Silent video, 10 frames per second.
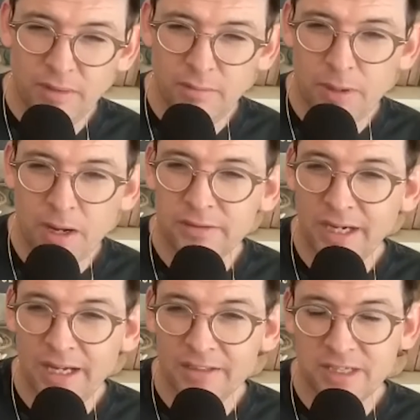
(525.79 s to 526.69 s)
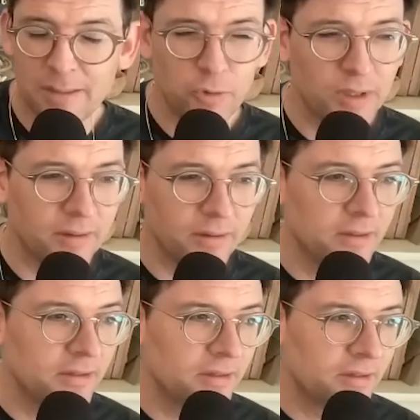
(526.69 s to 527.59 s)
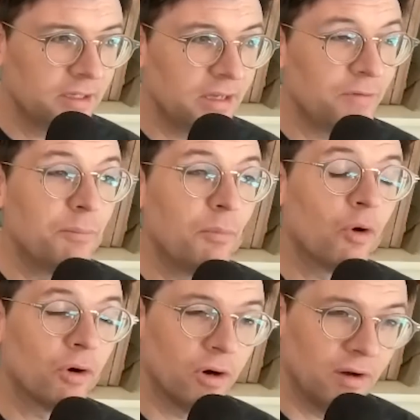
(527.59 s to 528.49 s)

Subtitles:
podcast? I'm doing even more